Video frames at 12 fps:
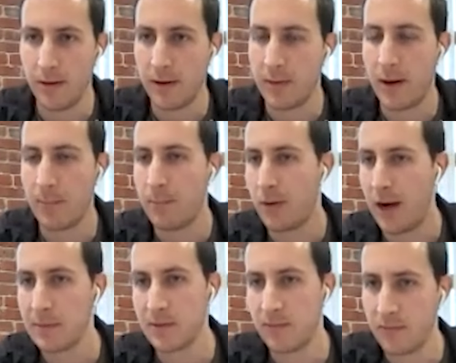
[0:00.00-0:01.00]
and
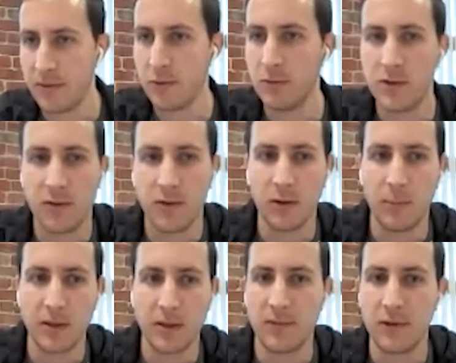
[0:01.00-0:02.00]
perhaps new for a
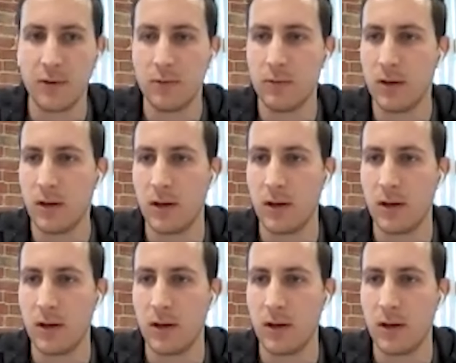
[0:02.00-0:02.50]
bunch of you,